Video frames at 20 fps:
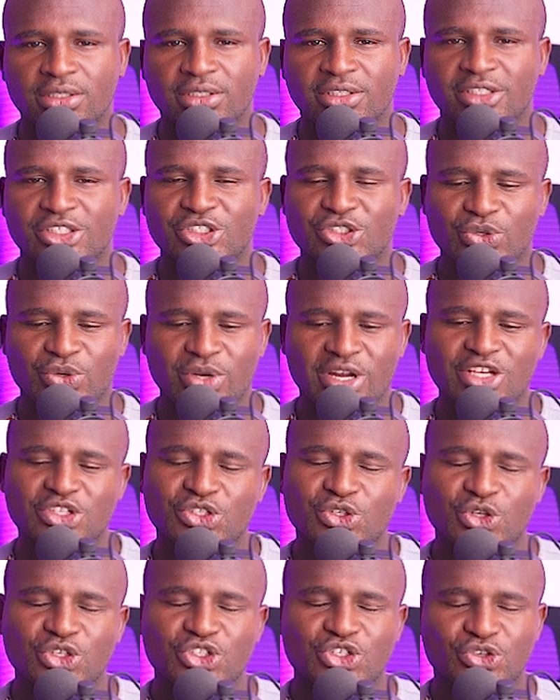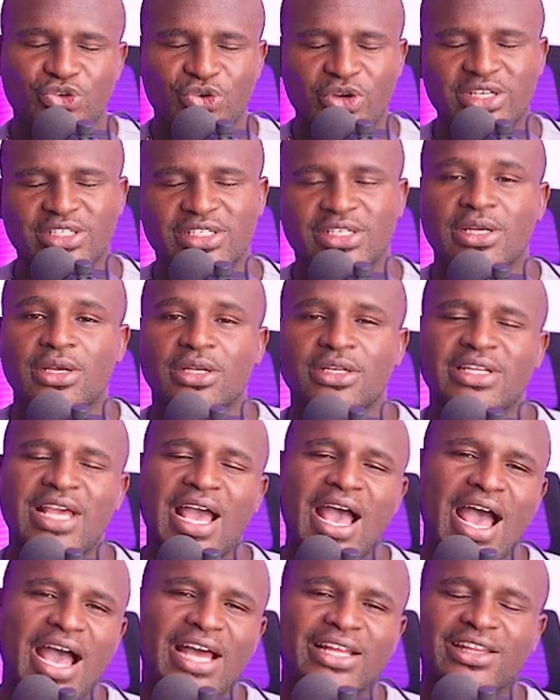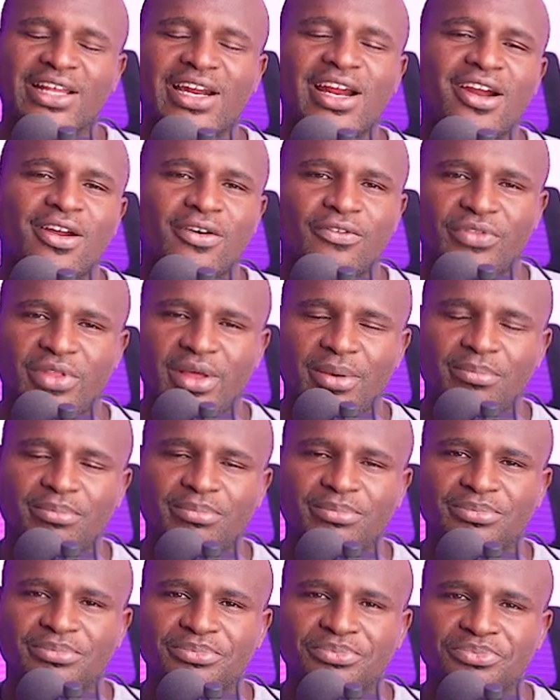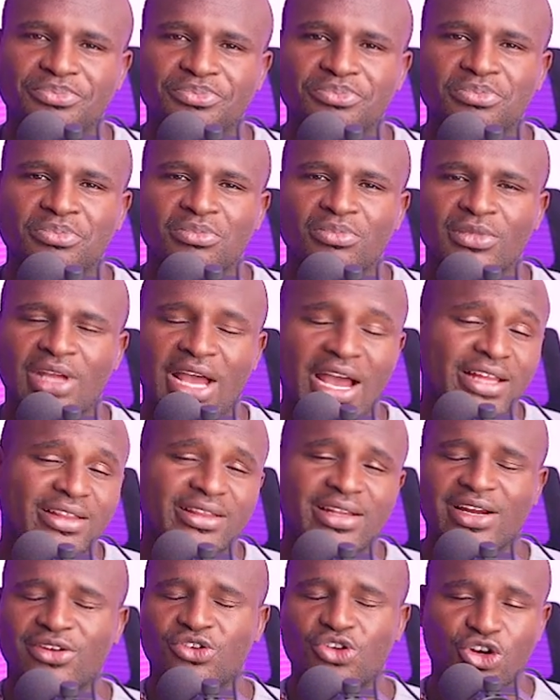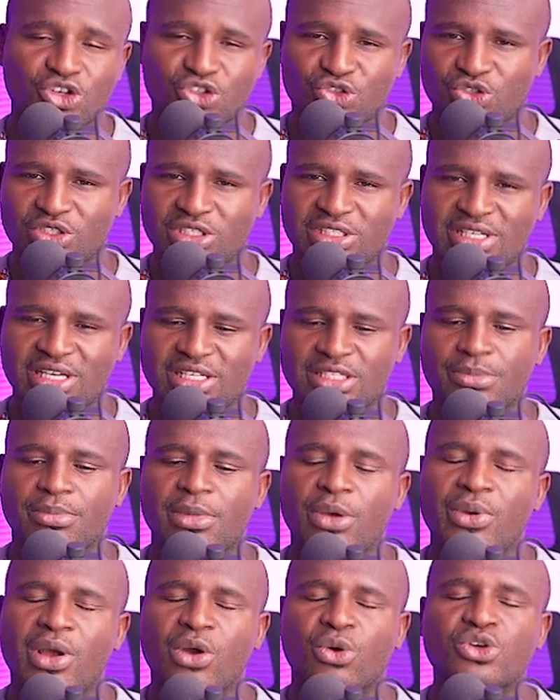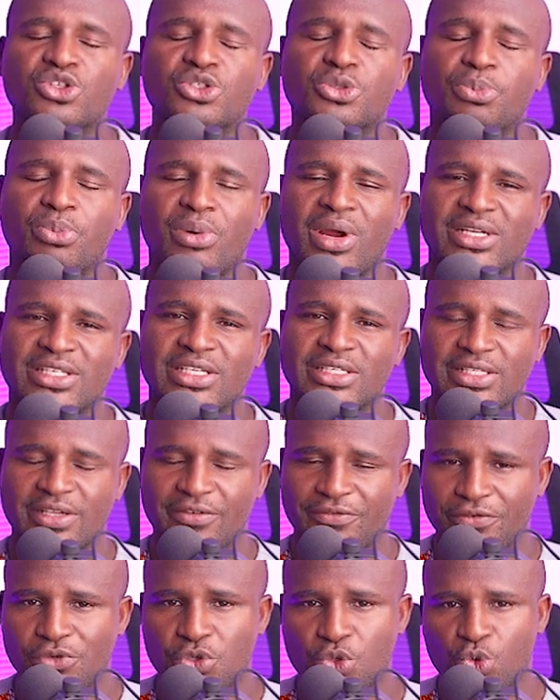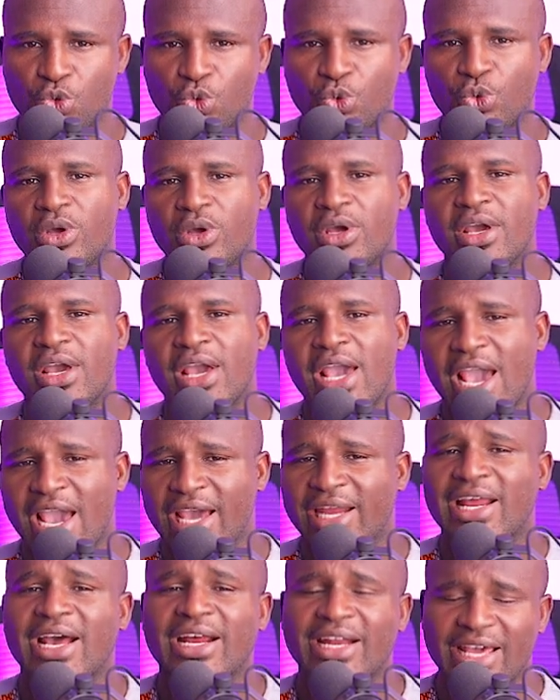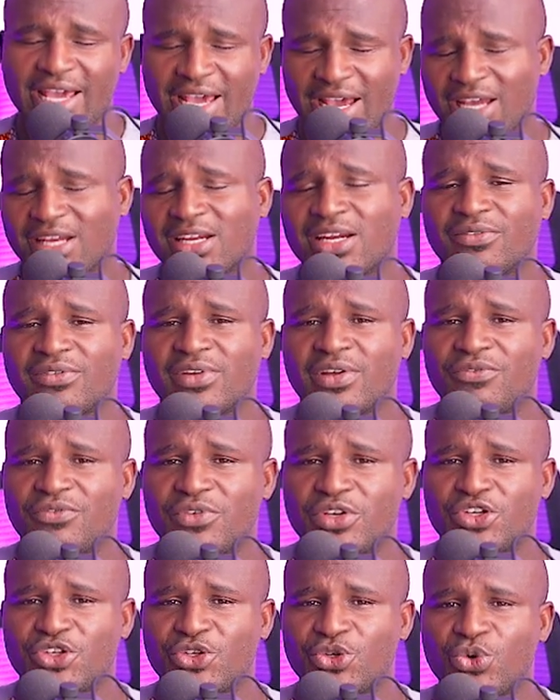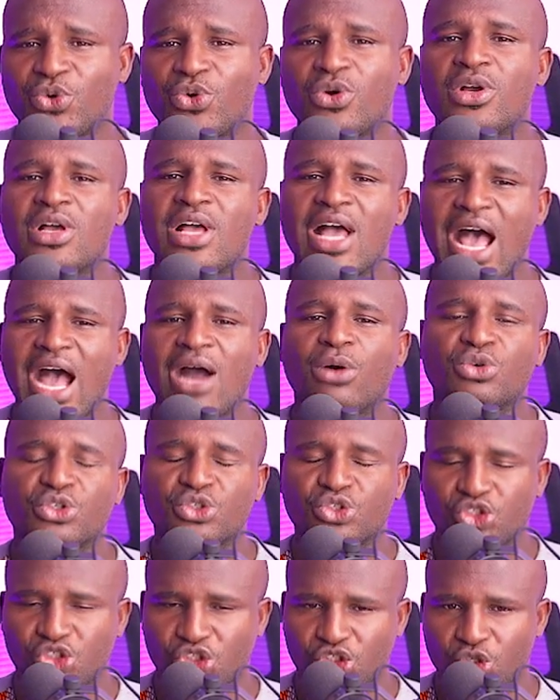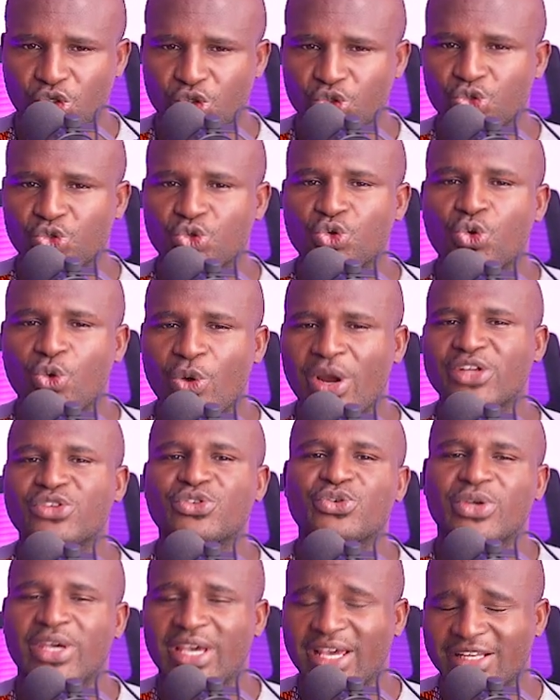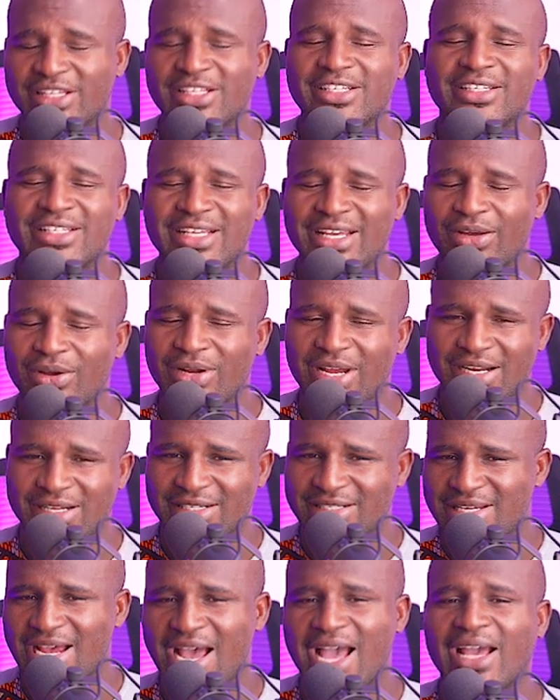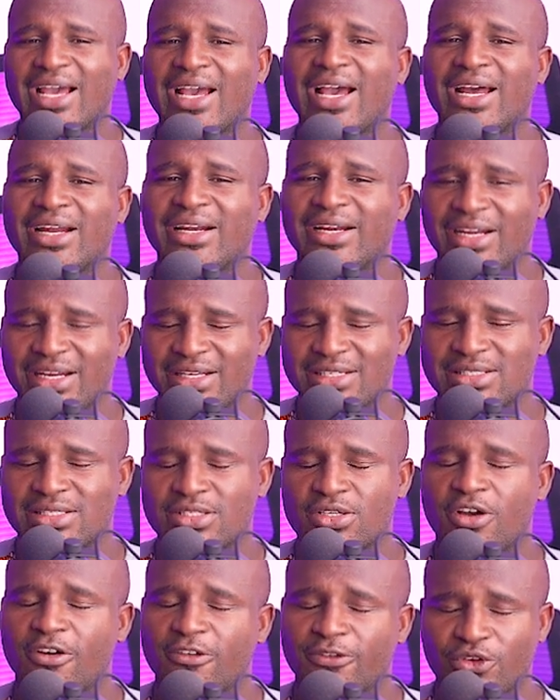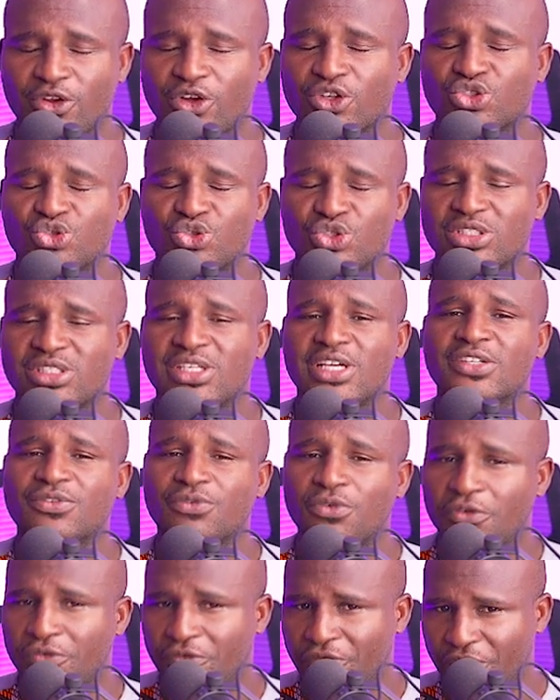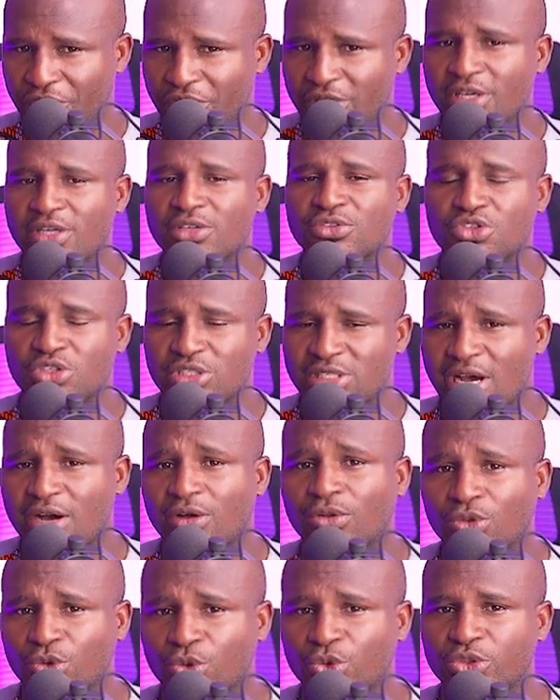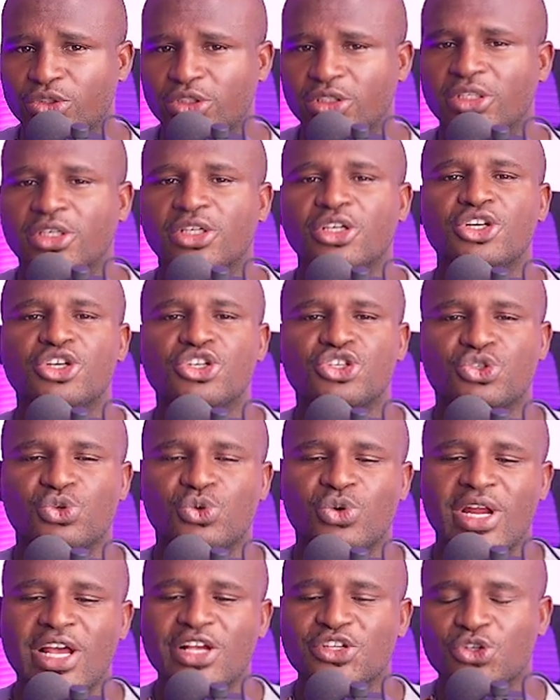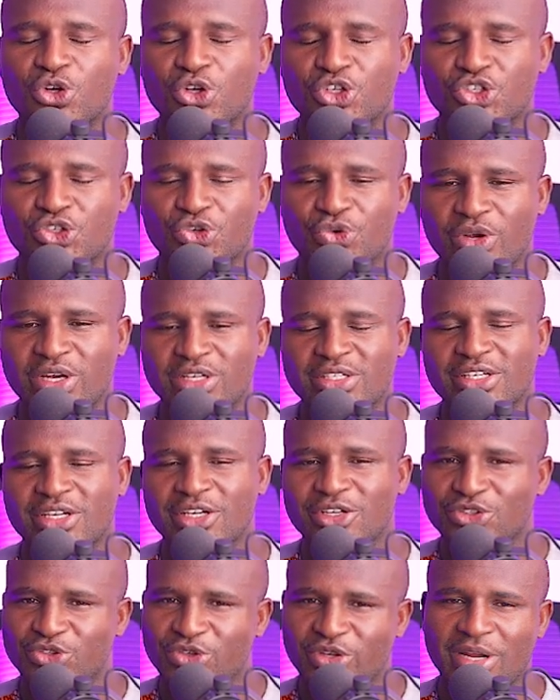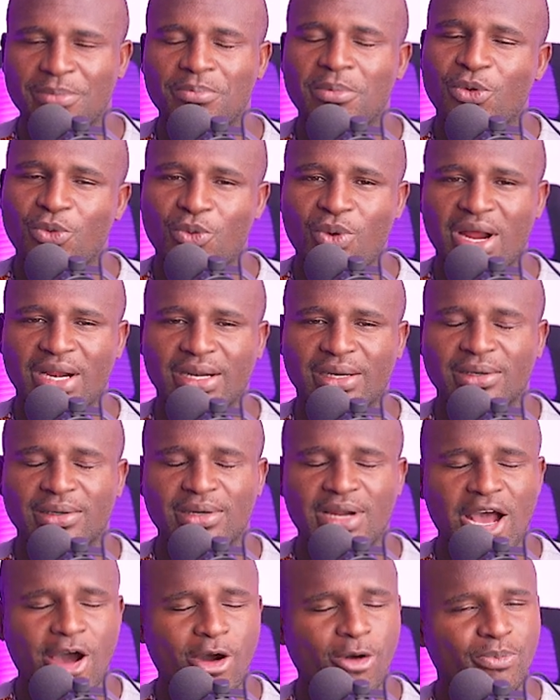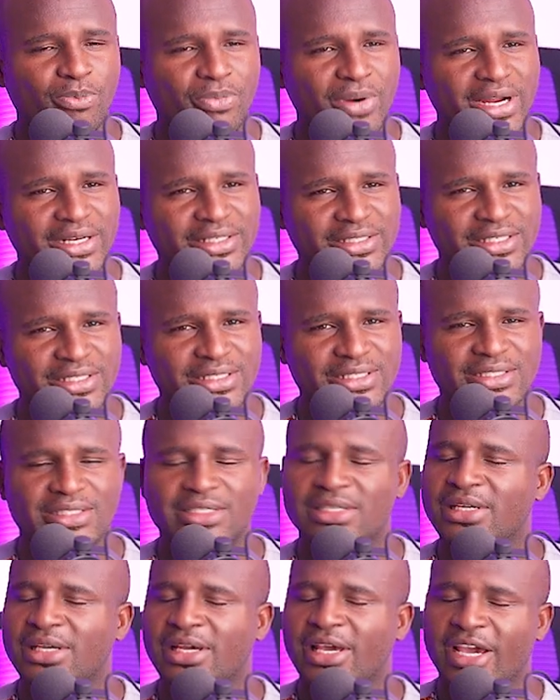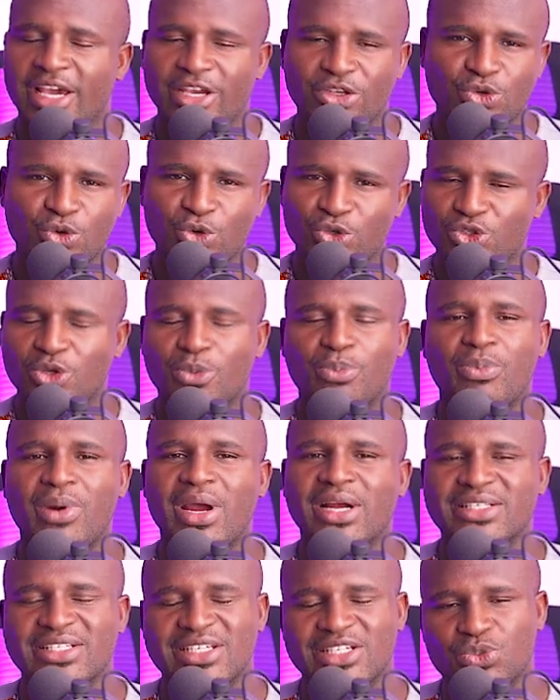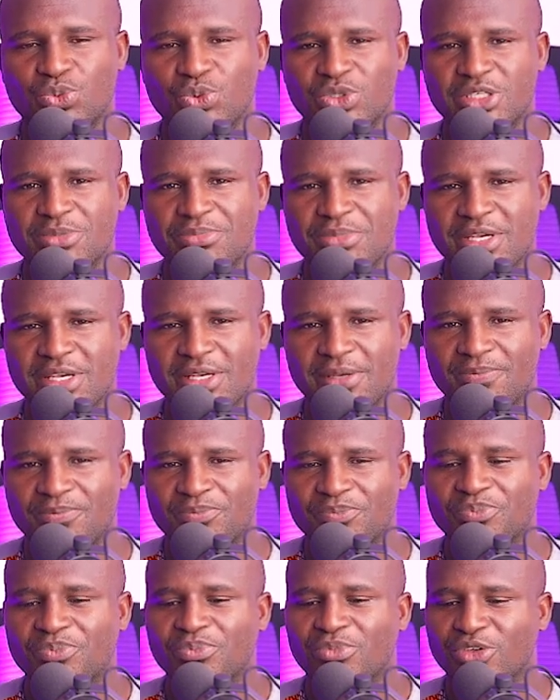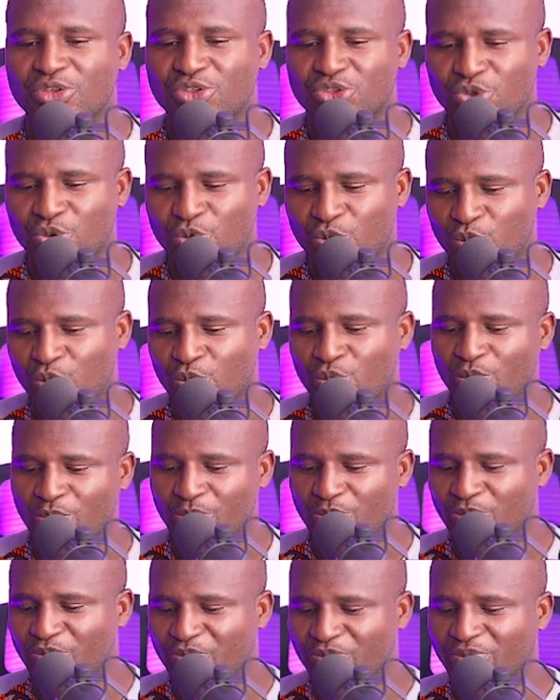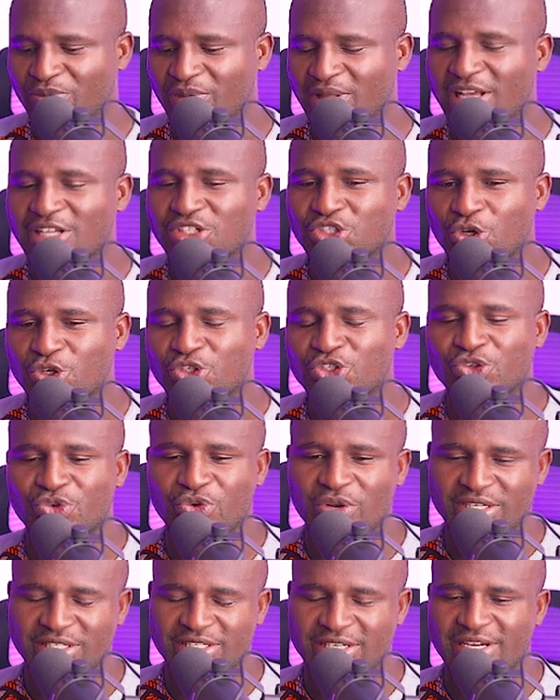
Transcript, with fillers: So let's go straight. There are hundred of them, hundred tongue twisters, but we are going to practice a few. And at the end of the video, I will show you where to get the entire list of tongue twisters for free to download. So let's go straight to number one. I'll practice and you also practice with me. So let's go straight.